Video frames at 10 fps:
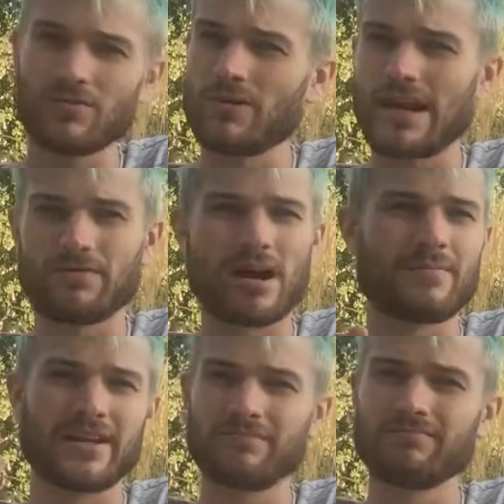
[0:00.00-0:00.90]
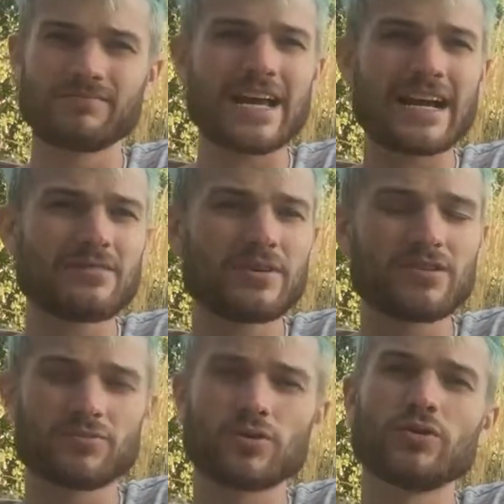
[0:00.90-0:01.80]
Whatever. I mean, that can be
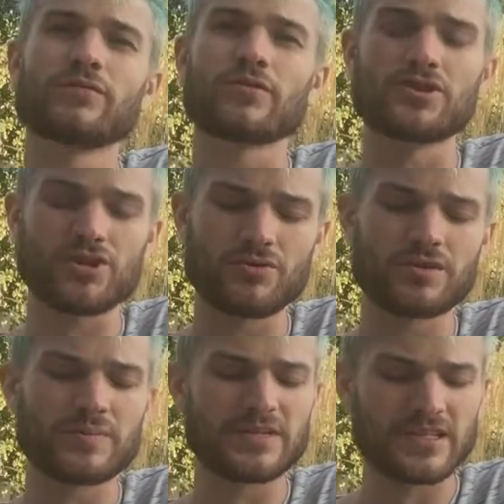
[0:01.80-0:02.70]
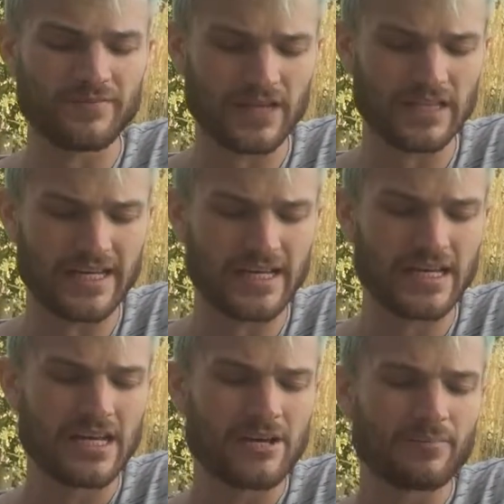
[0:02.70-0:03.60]
a rule for you specifically,
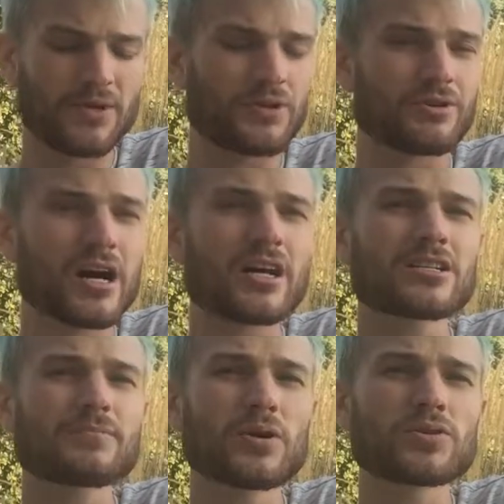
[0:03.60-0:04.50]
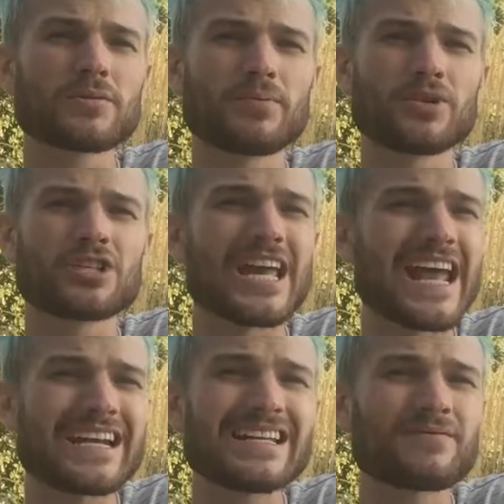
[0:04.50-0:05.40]
but you're not supposed to push
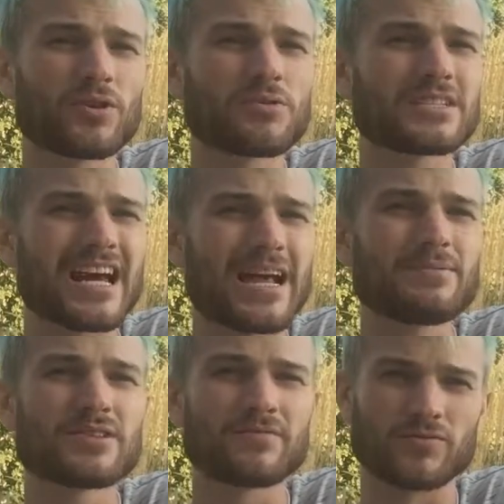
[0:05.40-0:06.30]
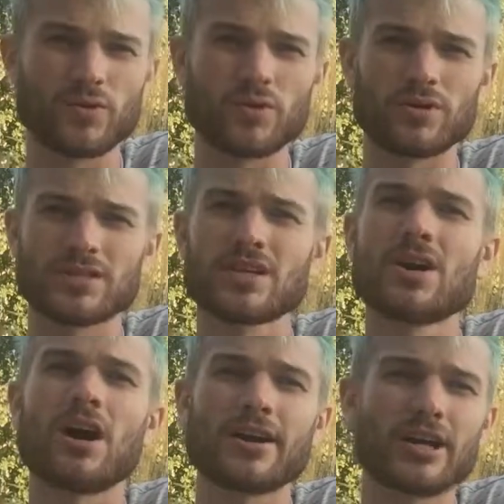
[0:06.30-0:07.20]
any of those types of rules
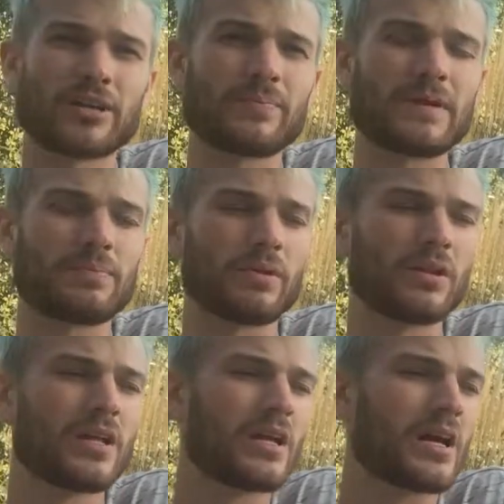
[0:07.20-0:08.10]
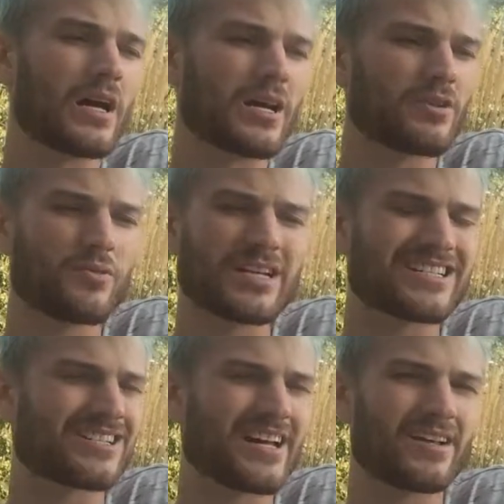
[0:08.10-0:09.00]
on other people. Another one
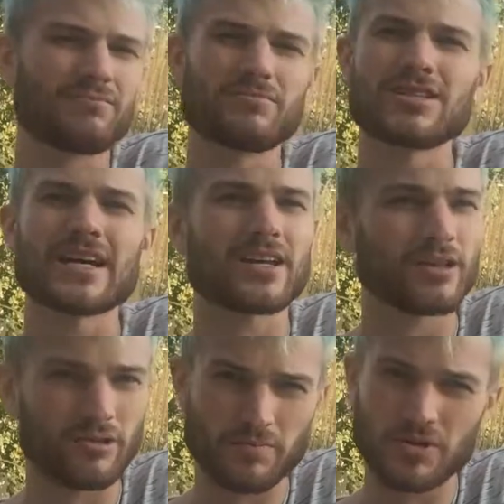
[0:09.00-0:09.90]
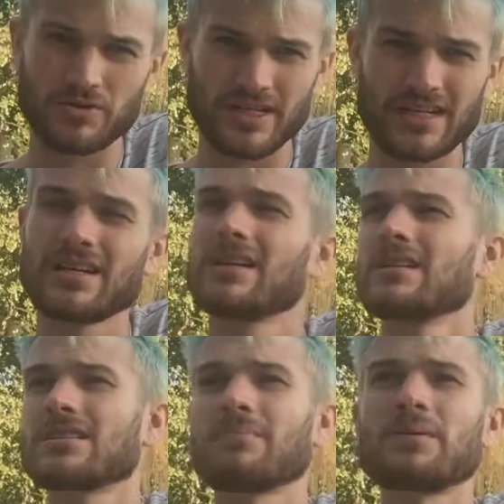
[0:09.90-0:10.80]
is like secular music.
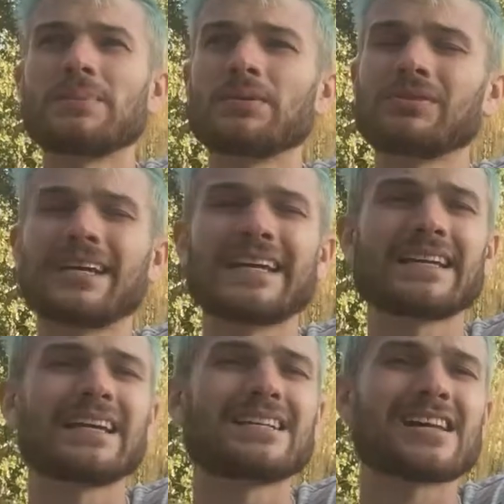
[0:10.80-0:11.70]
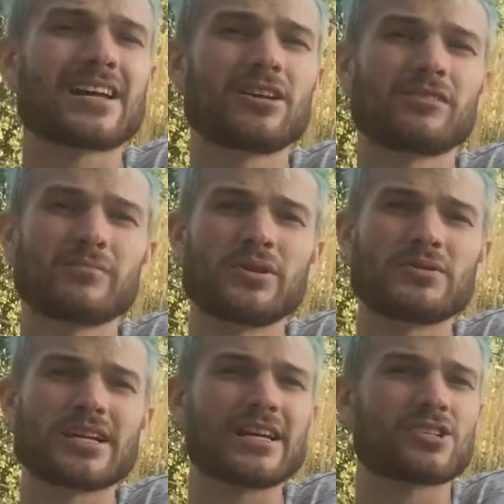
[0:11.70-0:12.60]
Some people think secular
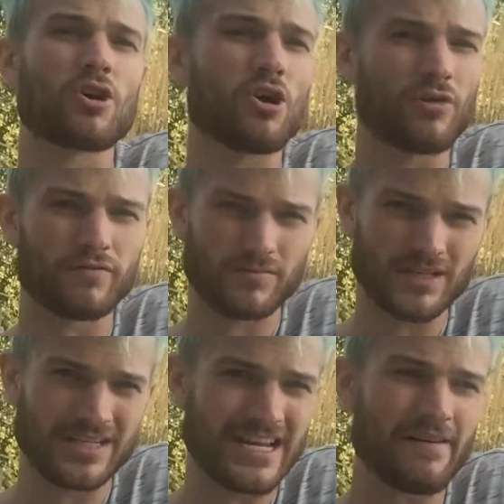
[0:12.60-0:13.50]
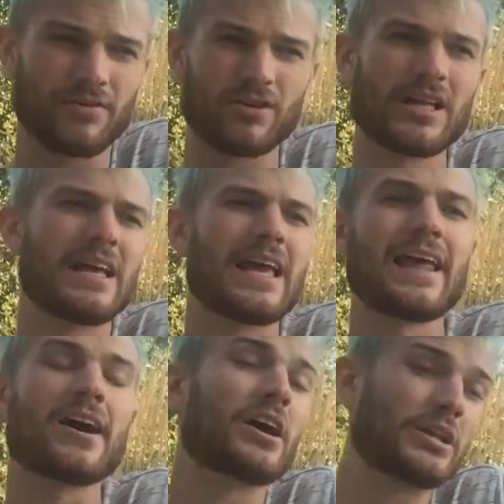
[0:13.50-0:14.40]
music is all from the devil,
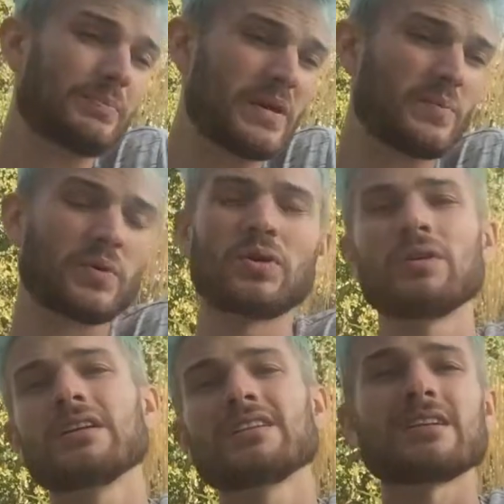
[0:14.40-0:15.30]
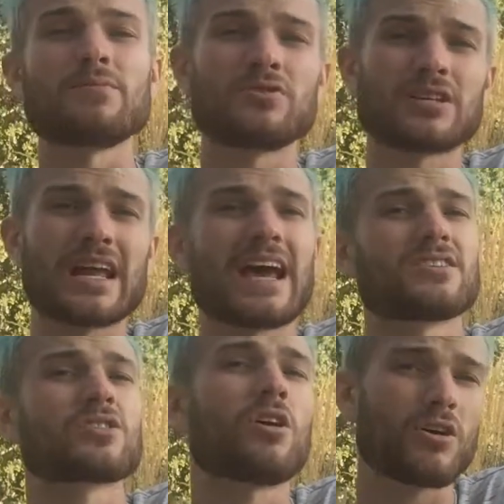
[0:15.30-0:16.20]
and other people see music
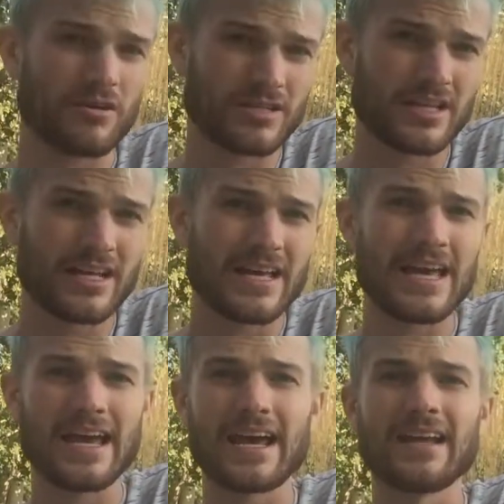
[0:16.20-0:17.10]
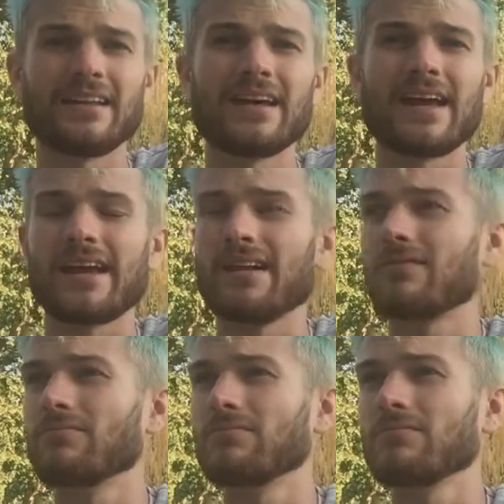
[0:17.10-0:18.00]
as art and they
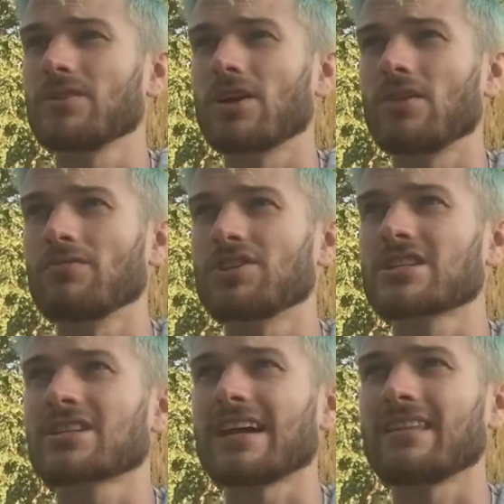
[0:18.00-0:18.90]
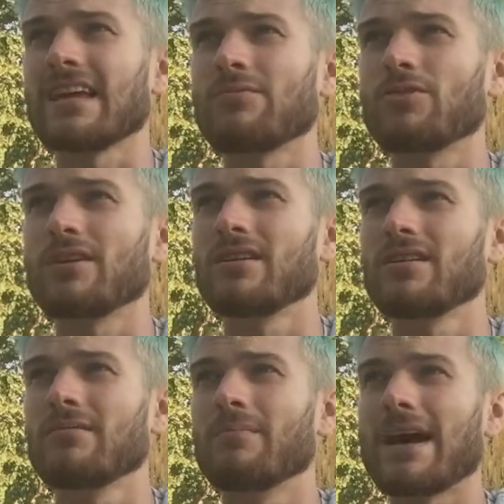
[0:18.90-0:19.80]
you know, just like they would
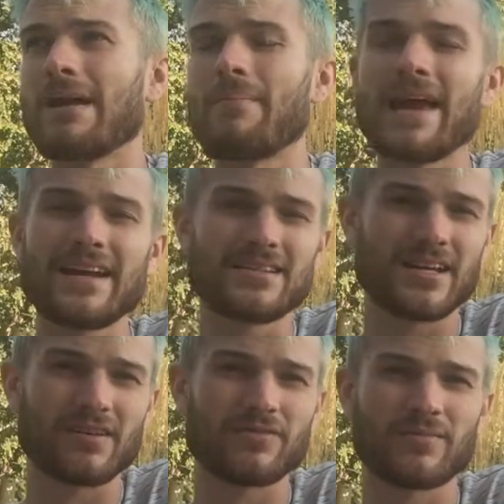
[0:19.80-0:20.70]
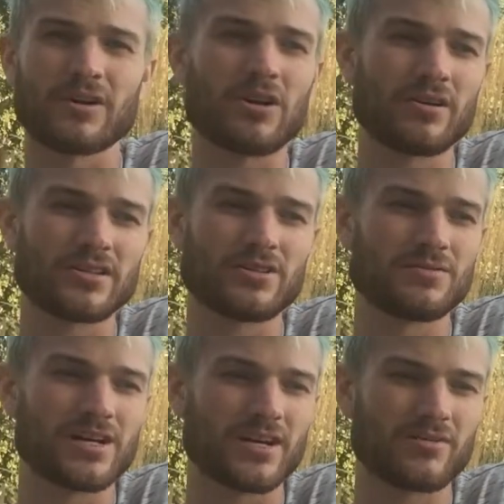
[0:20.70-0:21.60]
by a painting from an artist who's
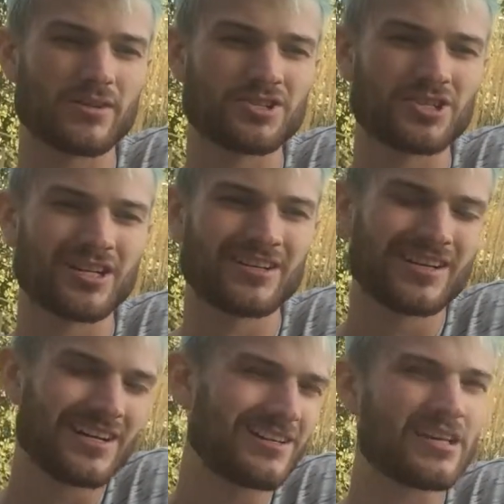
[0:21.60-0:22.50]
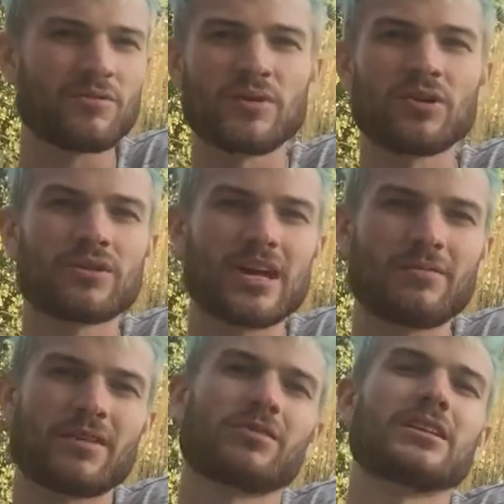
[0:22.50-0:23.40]
not a Christian. They would be okay
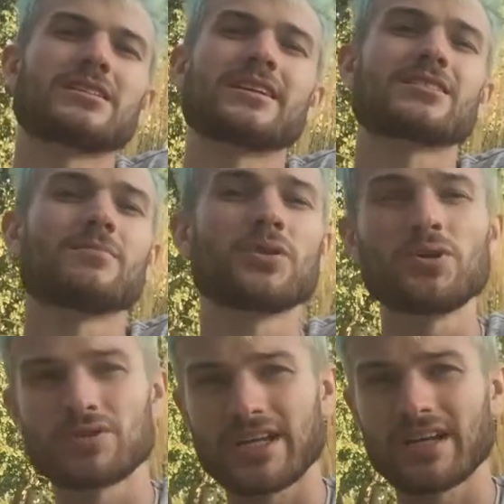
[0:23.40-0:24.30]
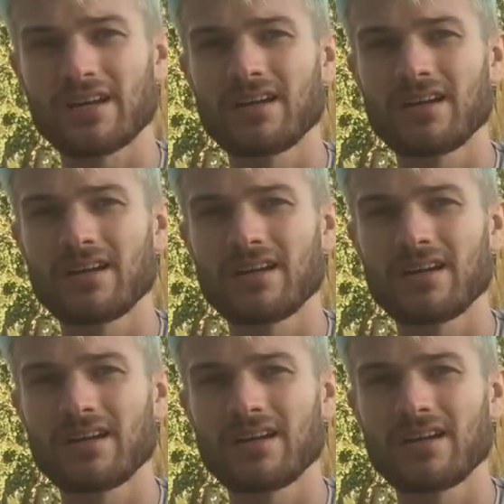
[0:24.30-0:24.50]
with listening to music